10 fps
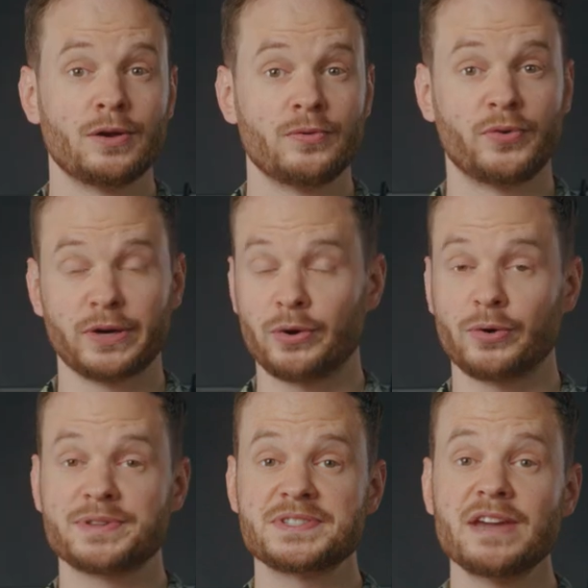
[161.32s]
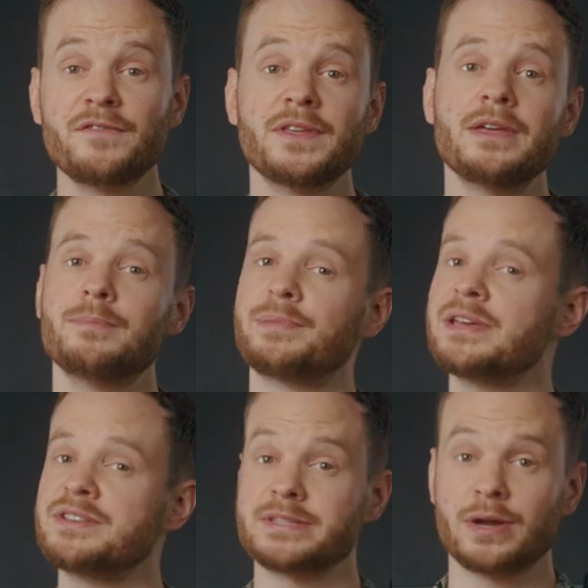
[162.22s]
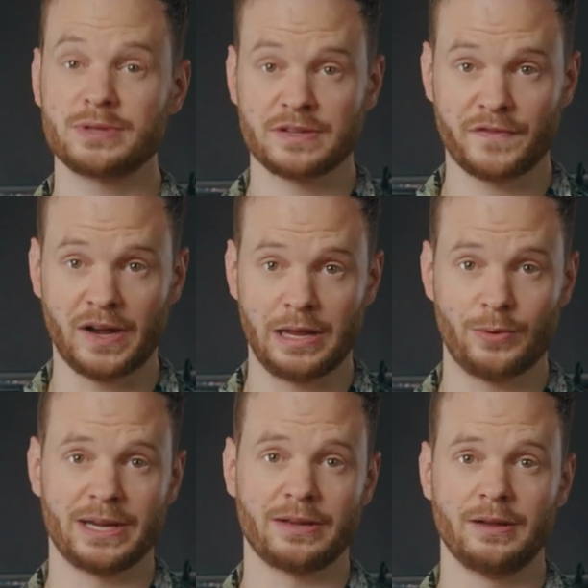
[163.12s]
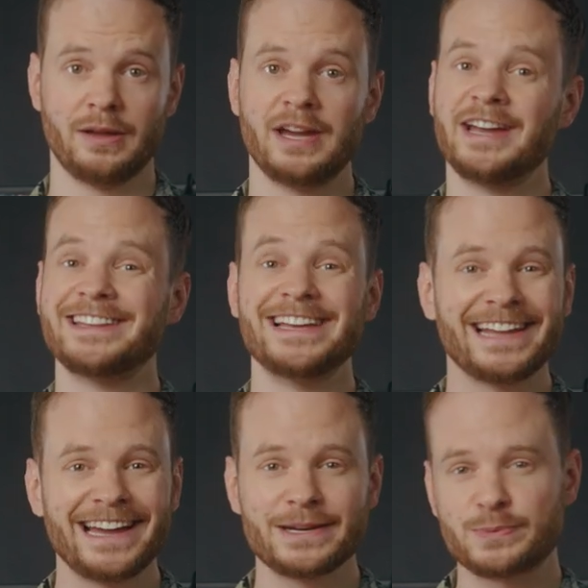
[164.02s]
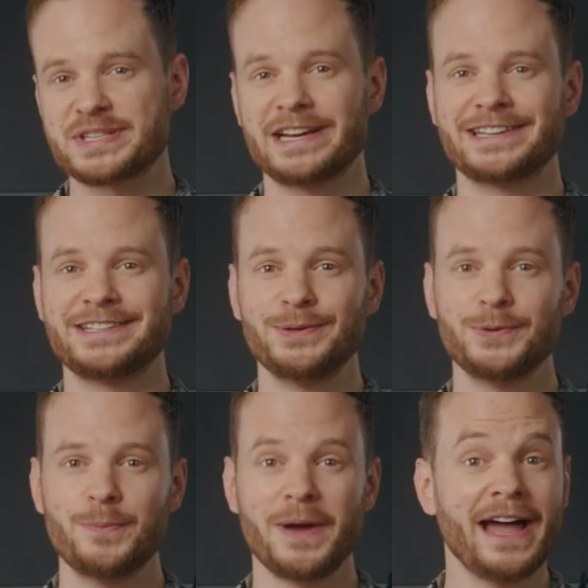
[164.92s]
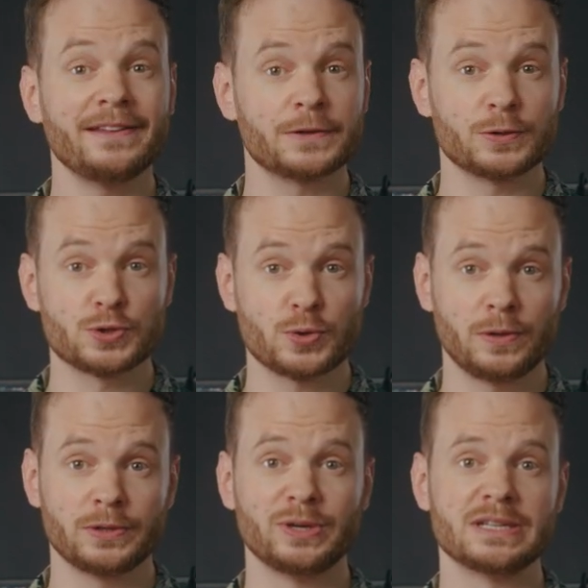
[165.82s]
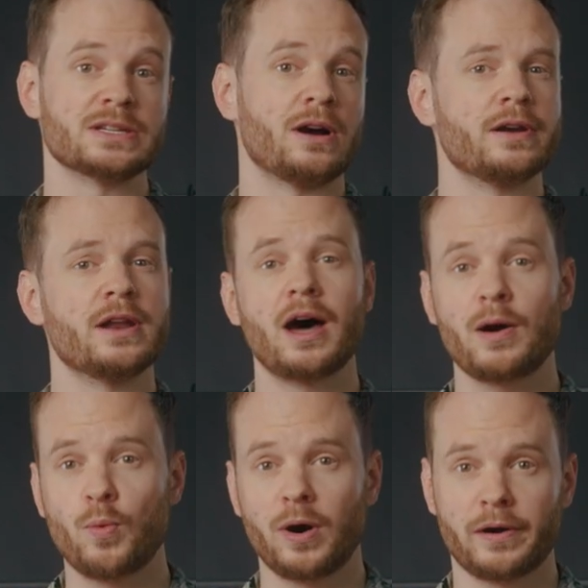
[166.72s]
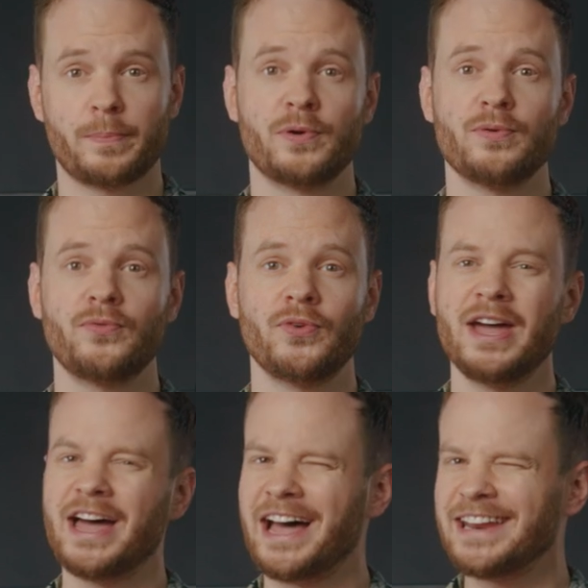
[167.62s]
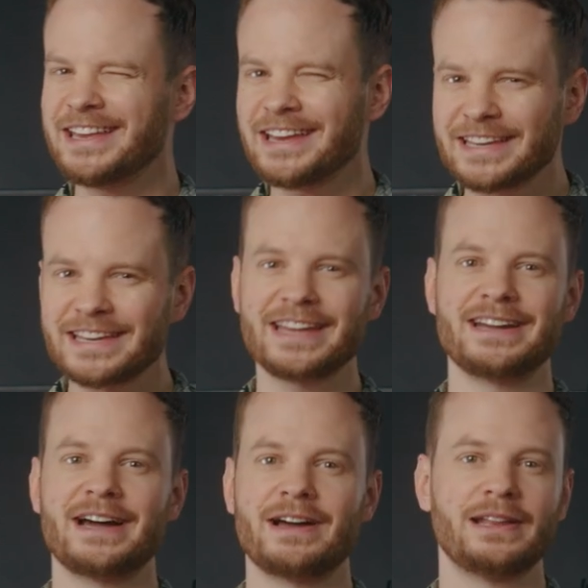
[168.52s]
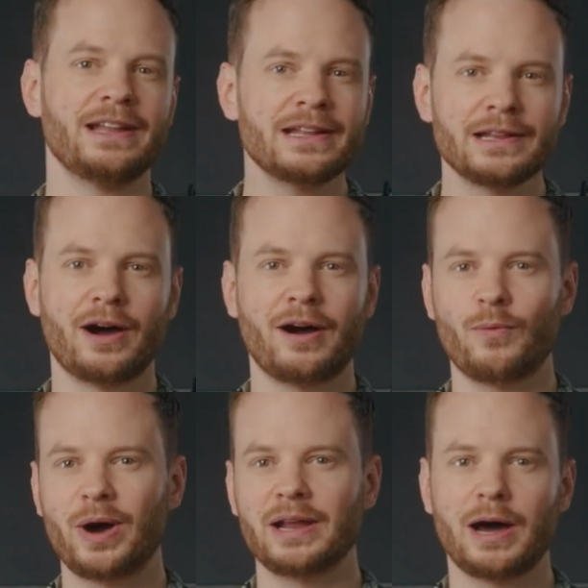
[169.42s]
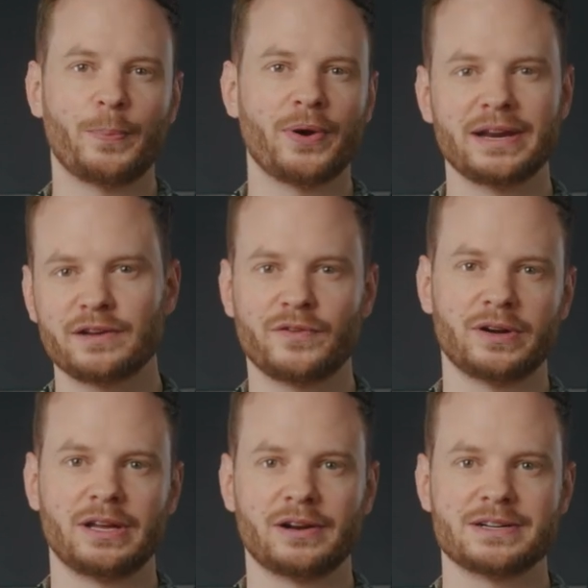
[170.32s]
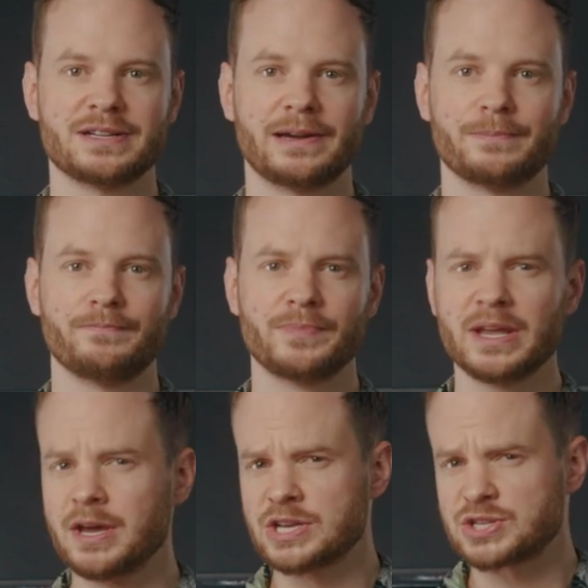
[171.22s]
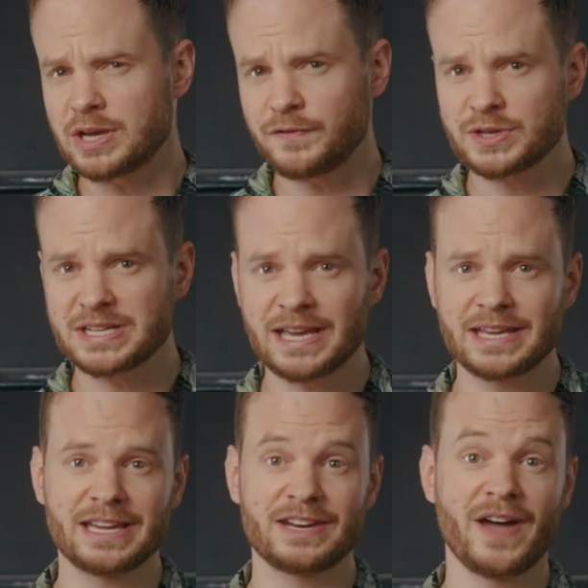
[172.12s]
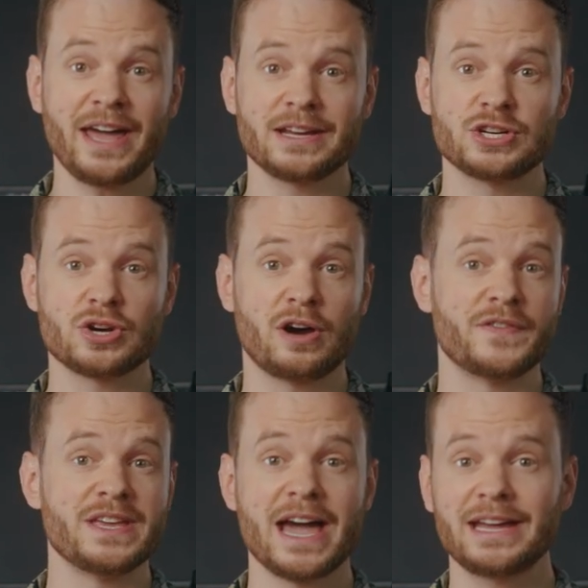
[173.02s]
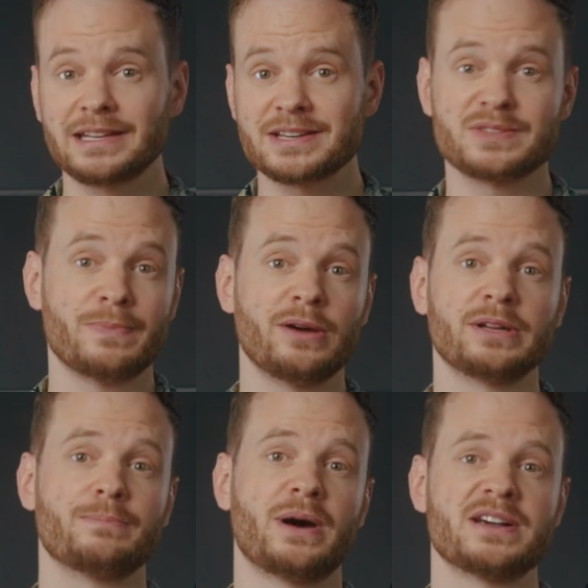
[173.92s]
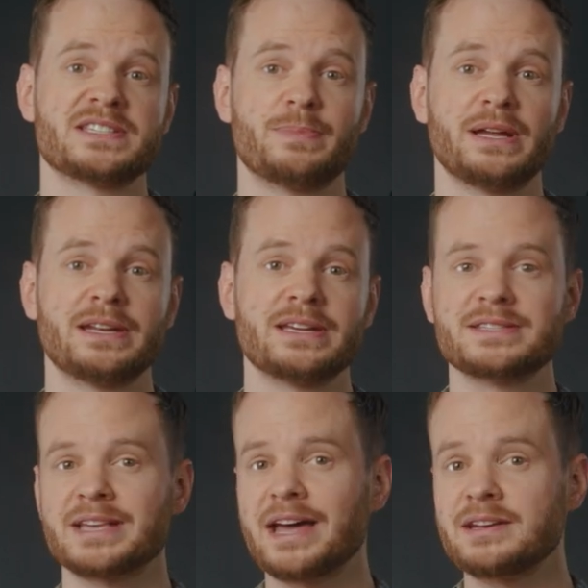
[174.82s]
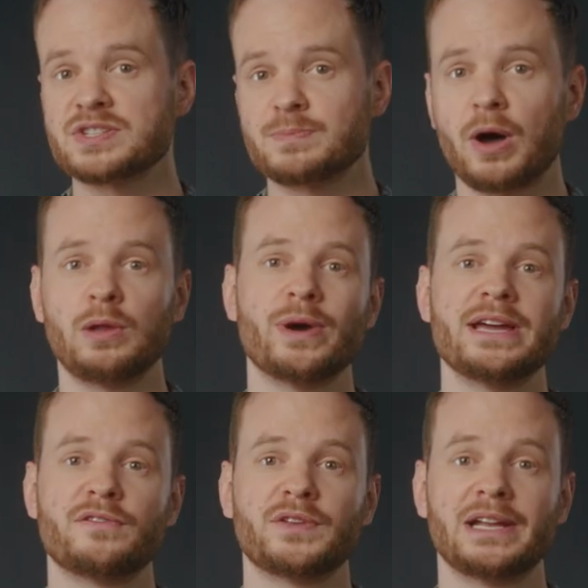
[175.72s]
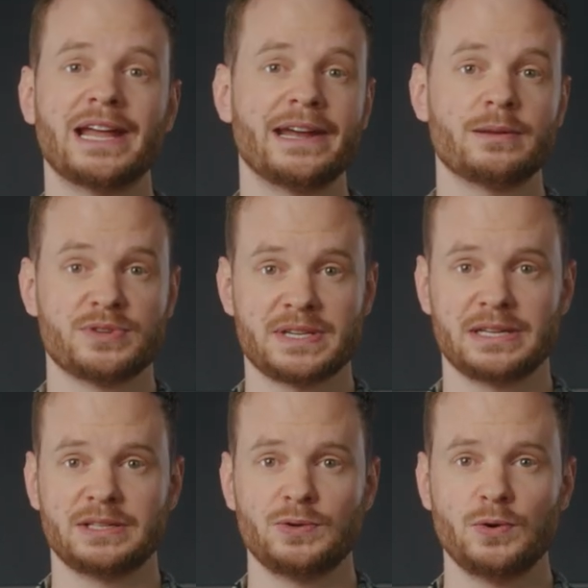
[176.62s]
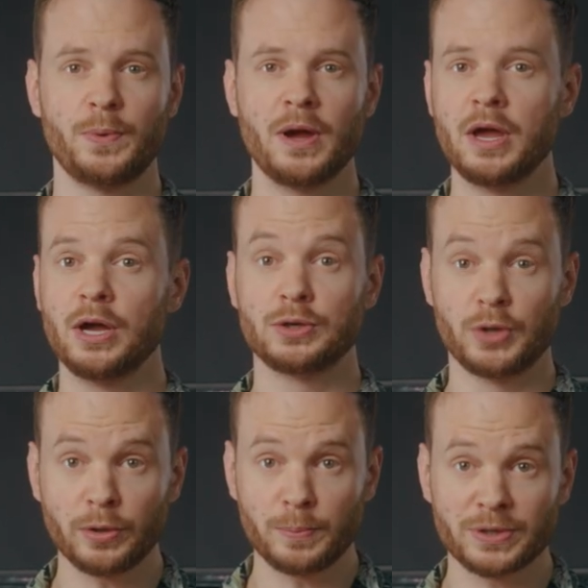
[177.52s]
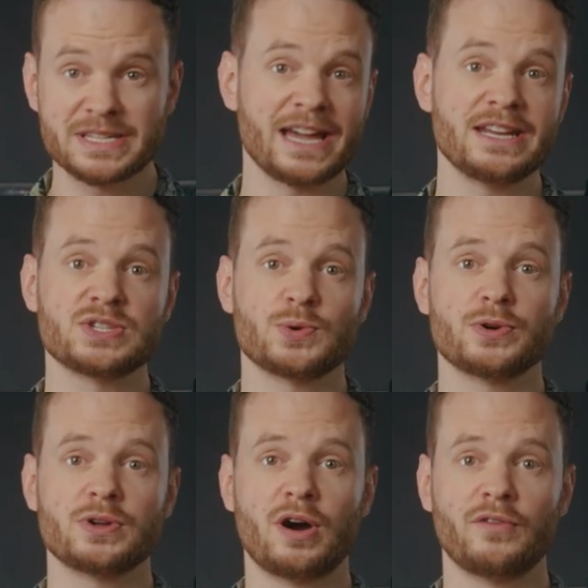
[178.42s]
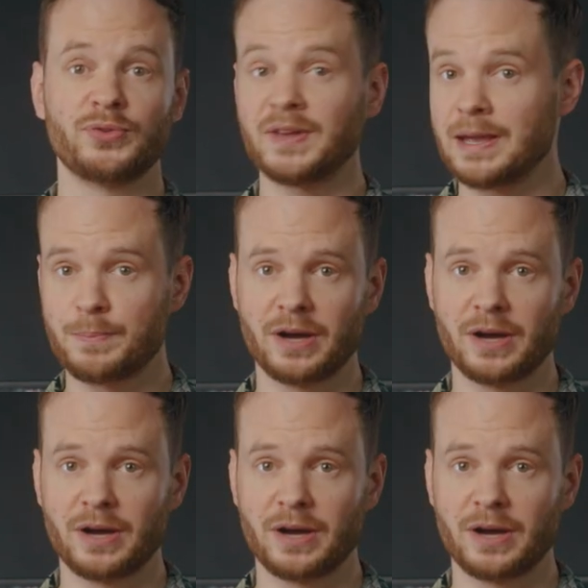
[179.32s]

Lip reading: For your own safety, please note the following. The Aladdin MOSAIC tube and the control units are not waterproof, and it can get a little hot while operating for a longer time. So if you're taking advantage of the endless mounting possibilities and the small weight of the Aladdin MOSAIC tube, don't put any sort of tape